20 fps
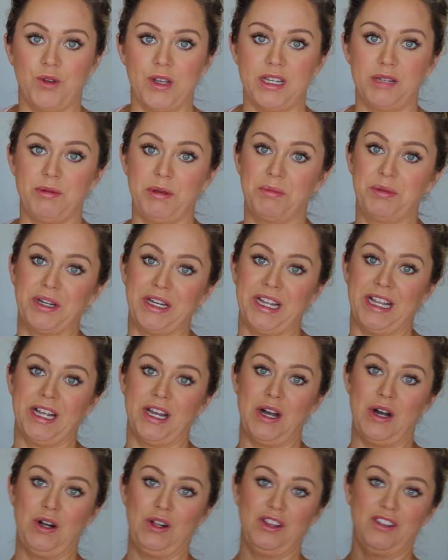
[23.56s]
going to be putting
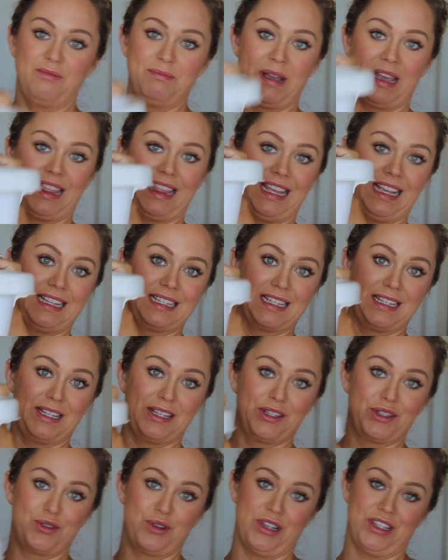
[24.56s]
all of my things in
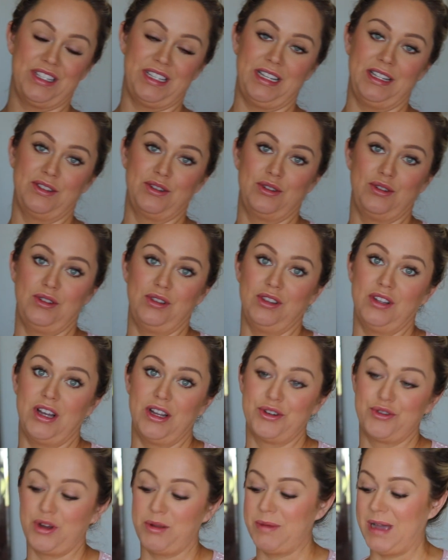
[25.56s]
this trusty little
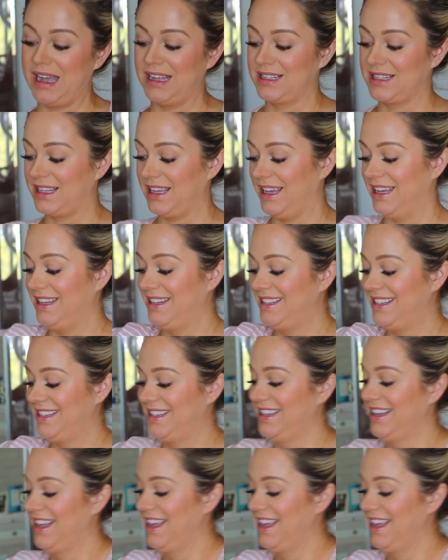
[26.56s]
laundry basket